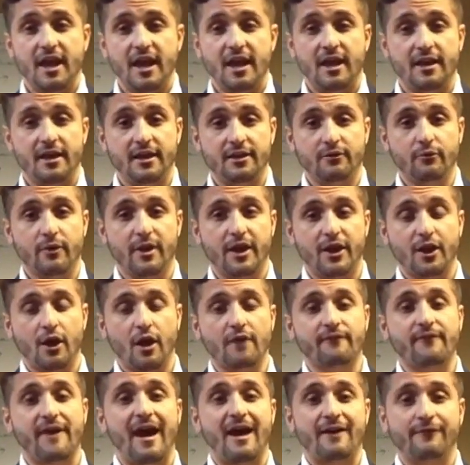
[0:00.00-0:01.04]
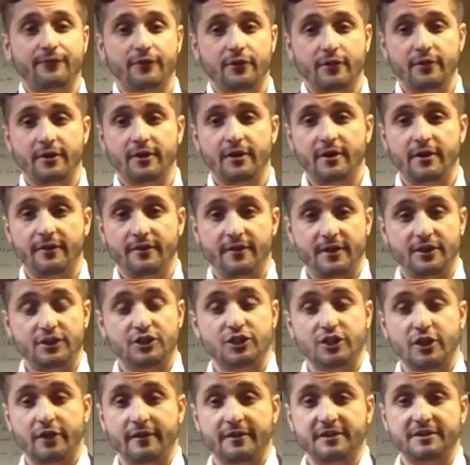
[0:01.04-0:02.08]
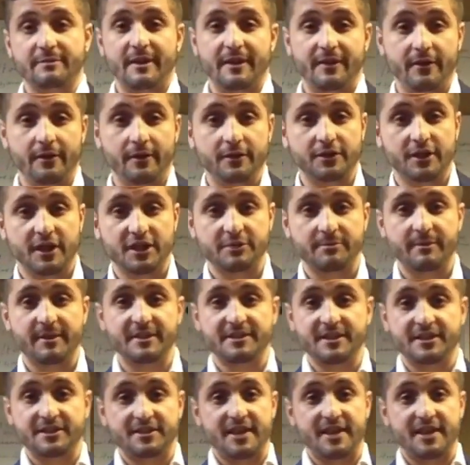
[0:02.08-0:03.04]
and written off after the insurance made their adjustments.